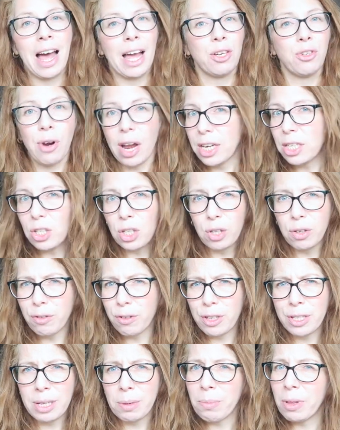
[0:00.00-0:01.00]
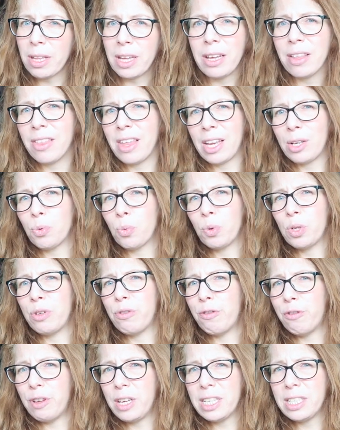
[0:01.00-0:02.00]
I tried to look for something that
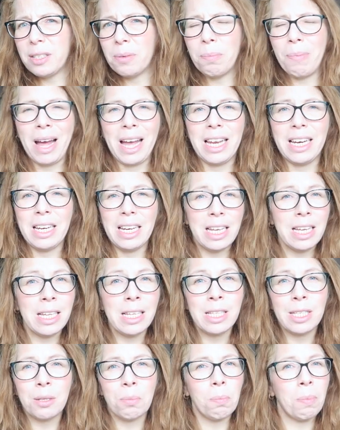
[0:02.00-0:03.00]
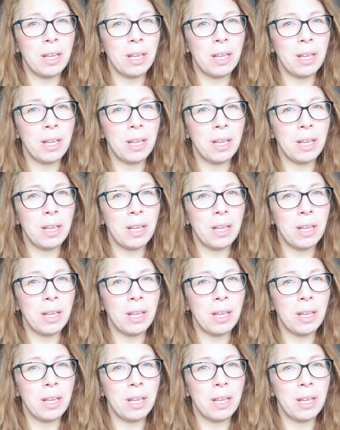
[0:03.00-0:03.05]
would fit my needs,